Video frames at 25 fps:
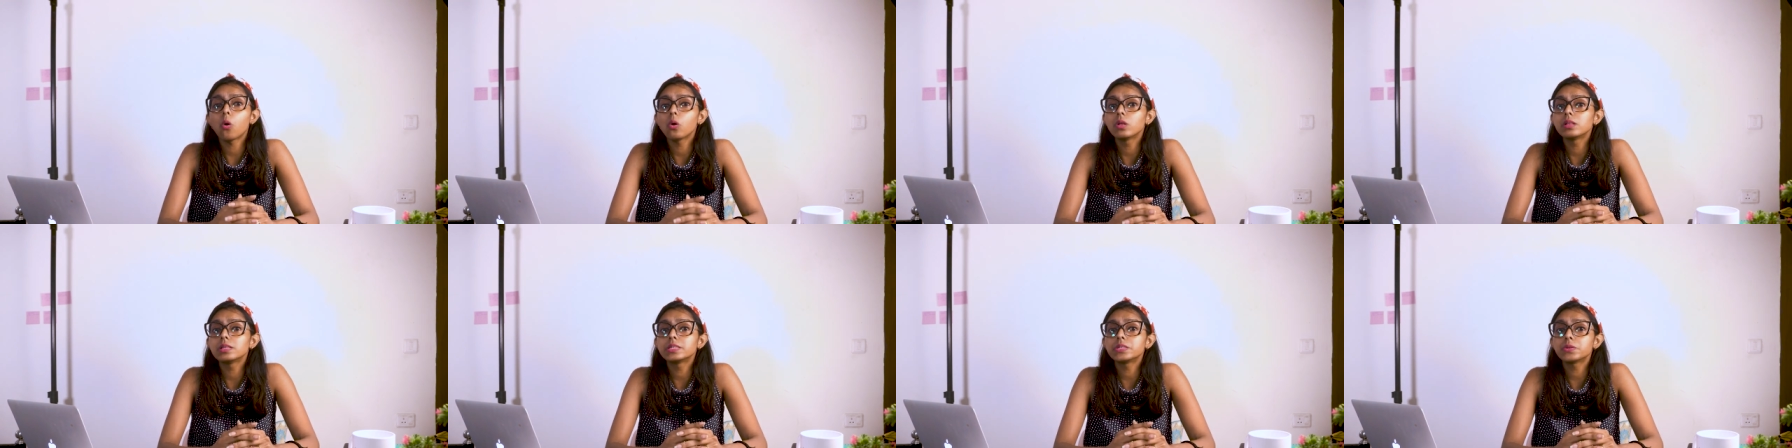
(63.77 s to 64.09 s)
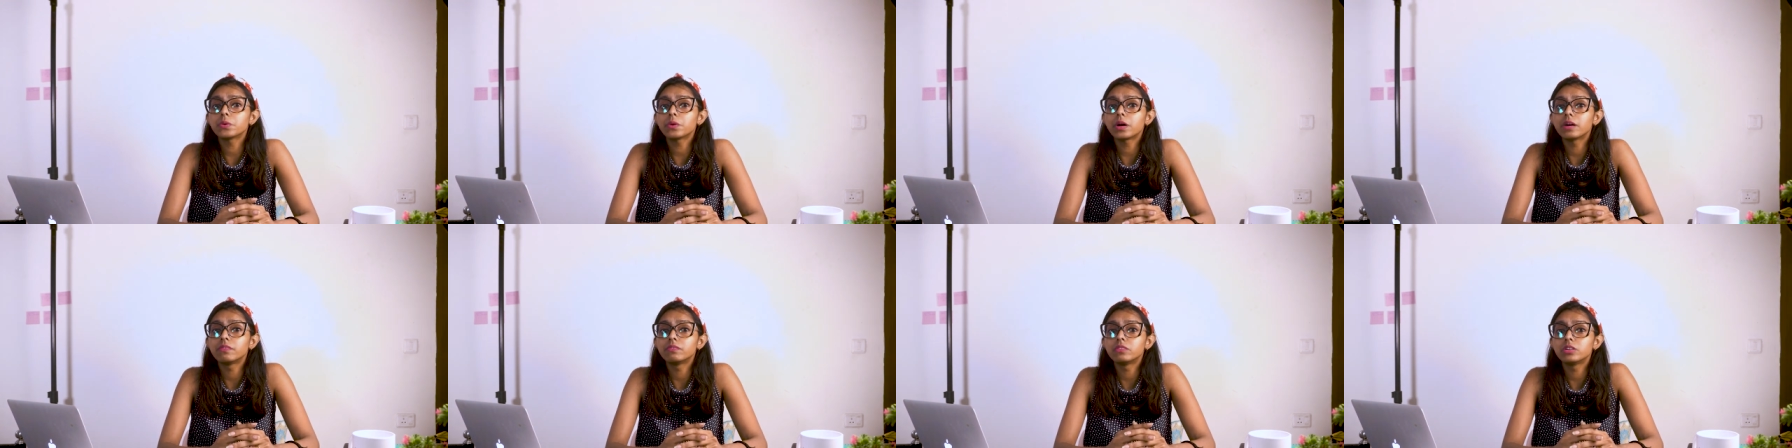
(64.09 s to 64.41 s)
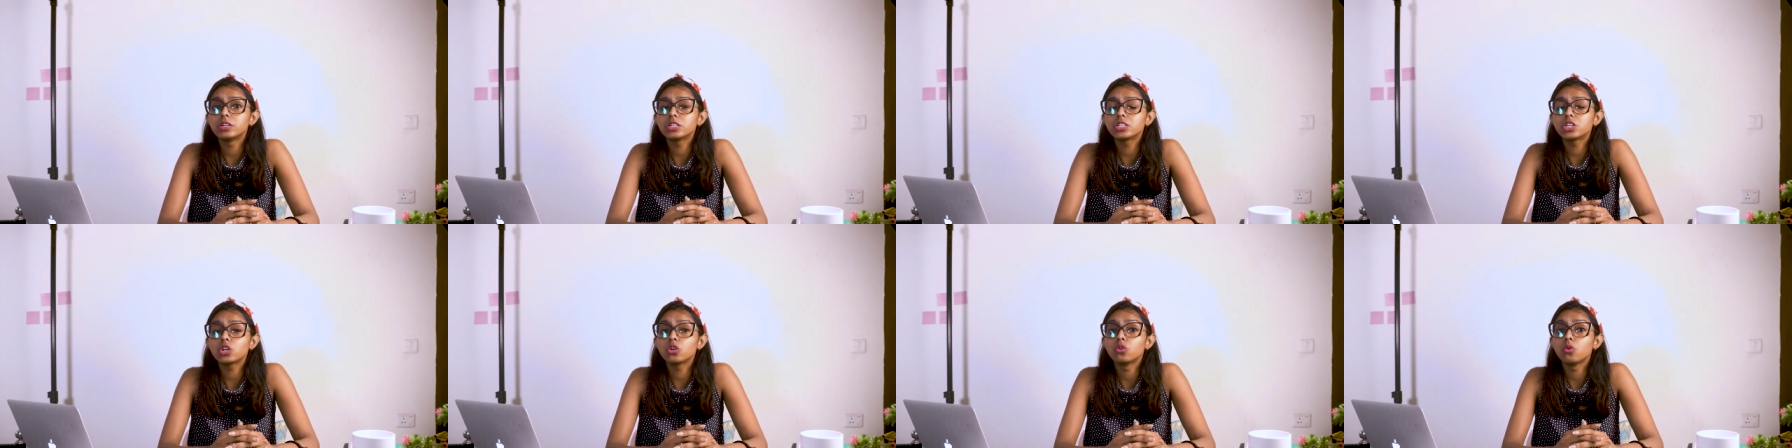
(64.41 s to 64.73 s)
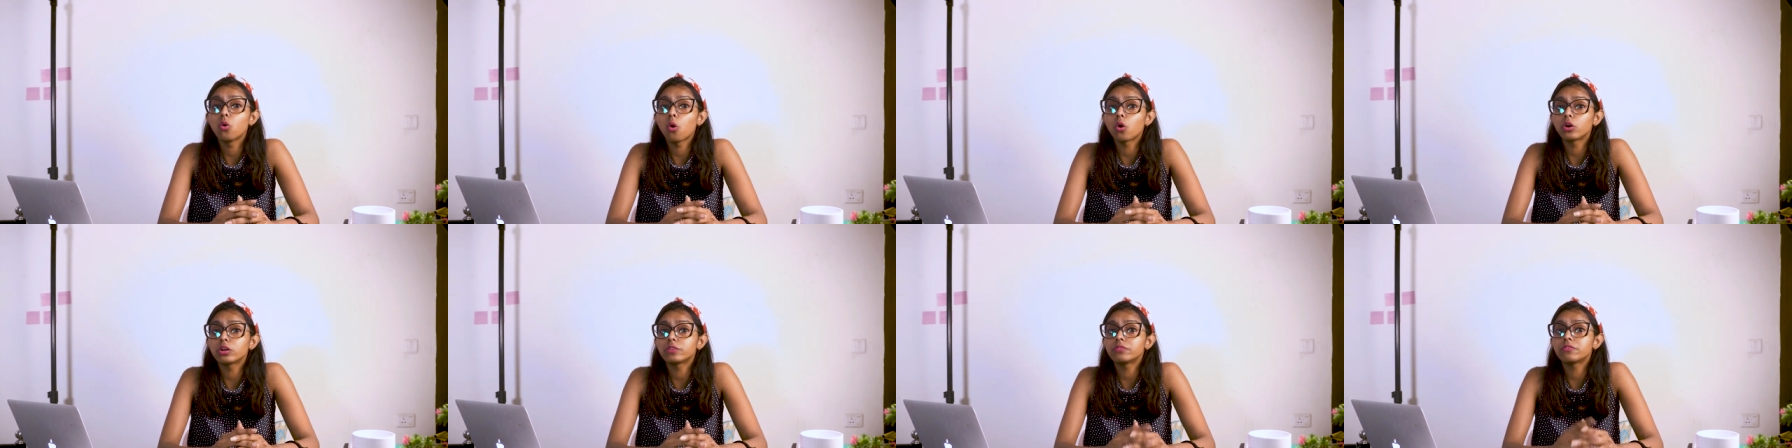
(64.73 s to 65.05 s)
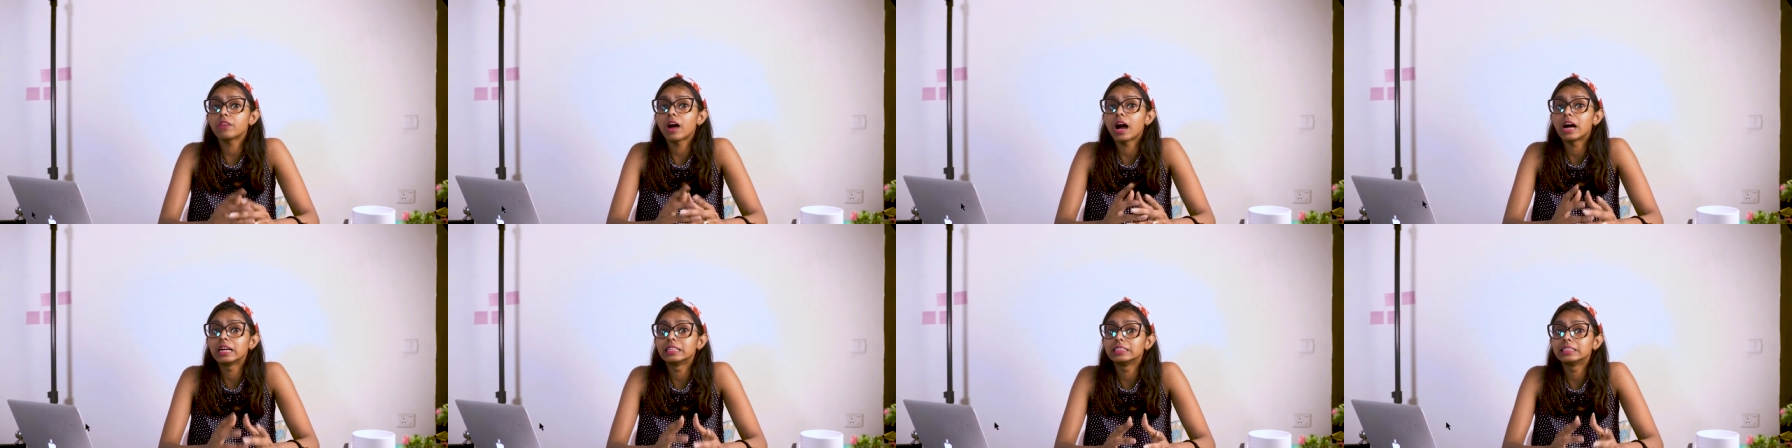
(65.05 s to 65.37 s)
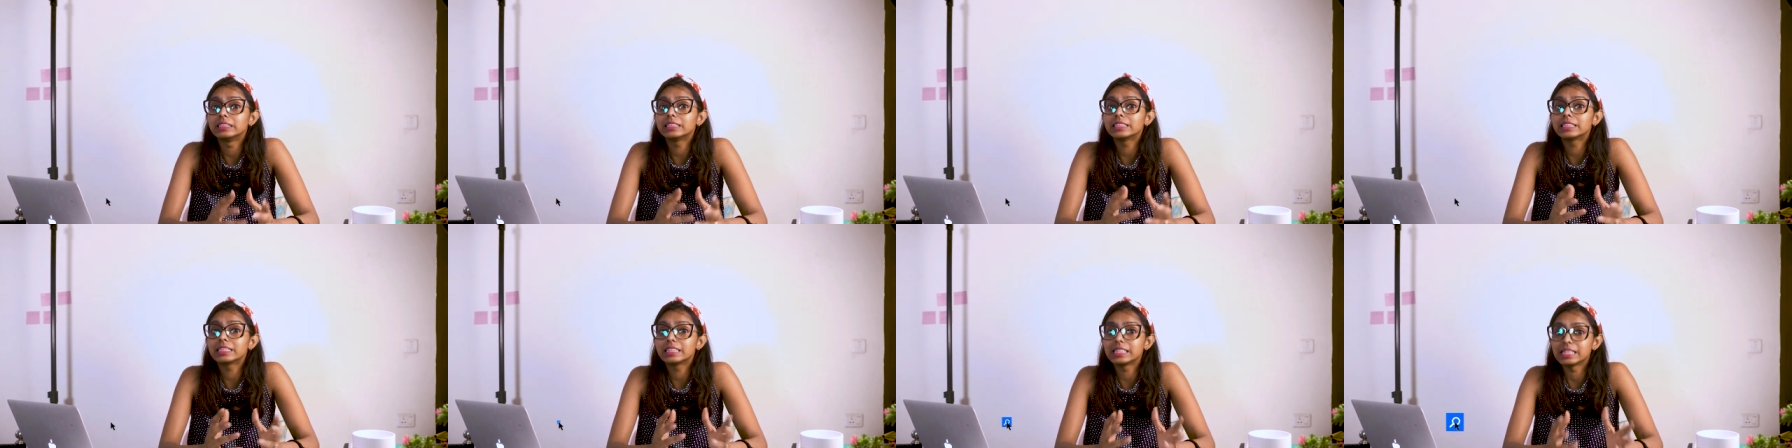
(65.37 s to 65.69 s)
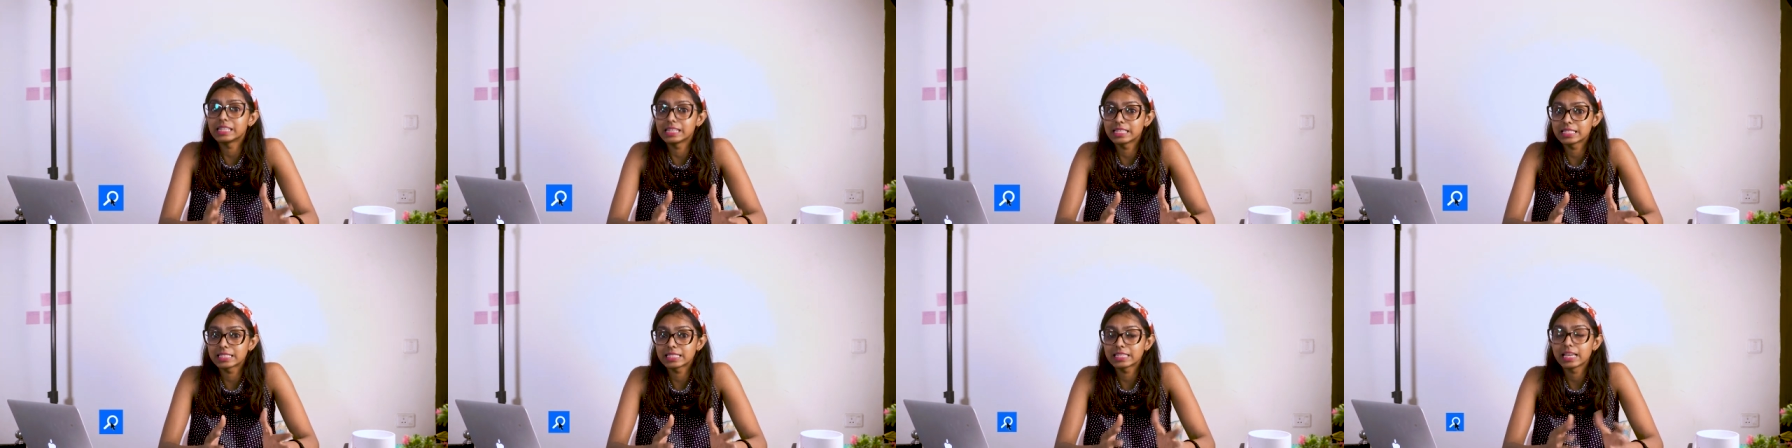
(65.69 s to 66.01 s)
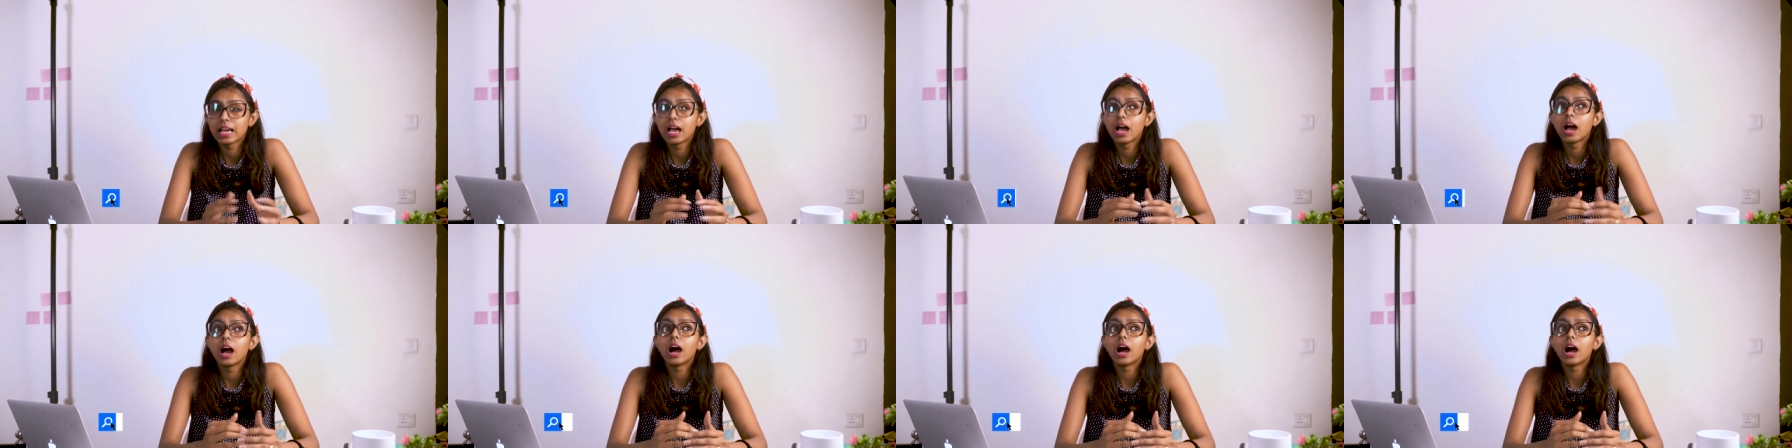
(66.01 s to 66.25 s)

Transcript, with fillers: also covers a lot of other things.